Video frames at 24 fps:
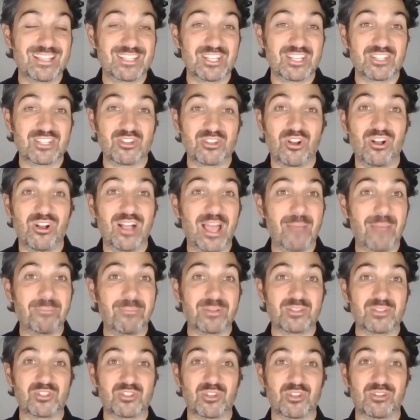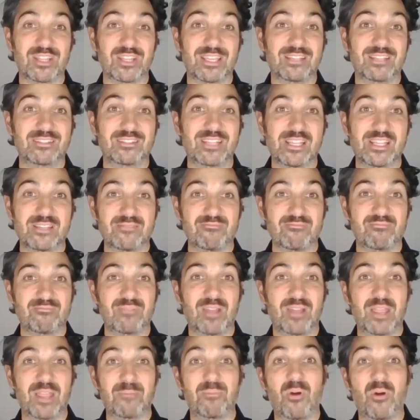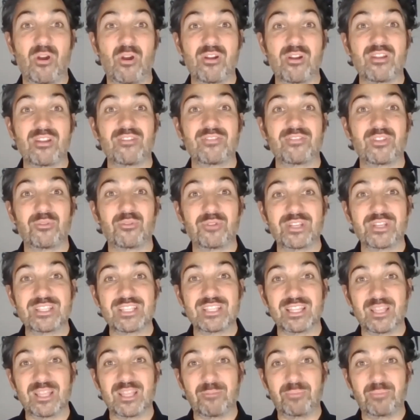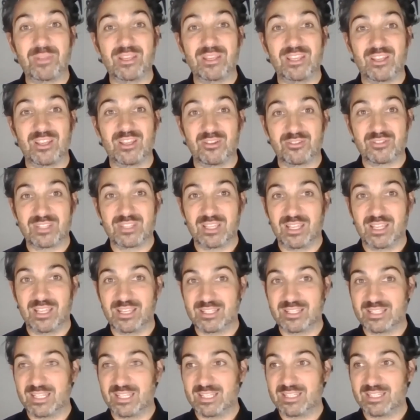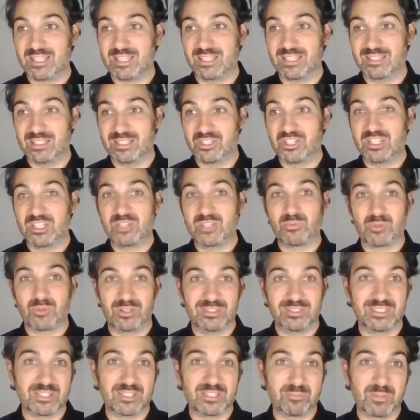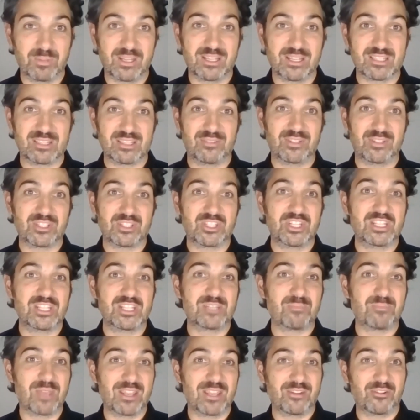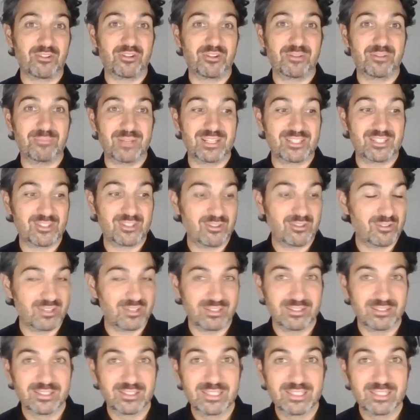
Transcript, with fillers: Just all happened so late, and and part of the reason that PDOs exist in the cheese world is because of a cheesemaker in Minnesota